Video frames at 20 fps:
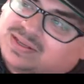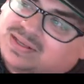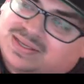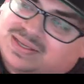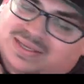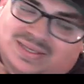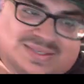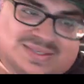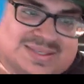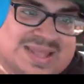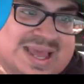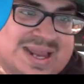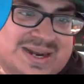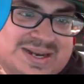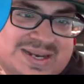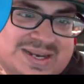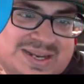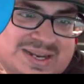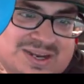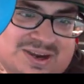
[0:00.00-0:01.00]
is that
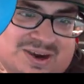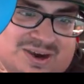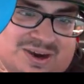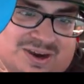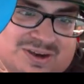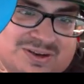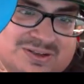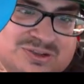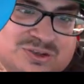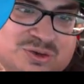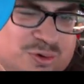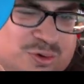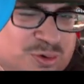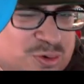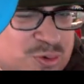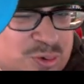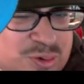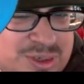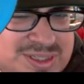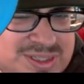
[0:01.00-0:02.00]
neon
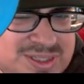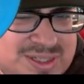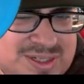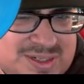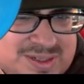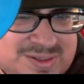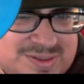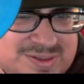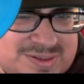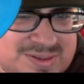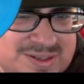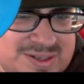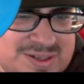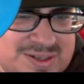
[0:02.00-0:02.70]
turquoise color.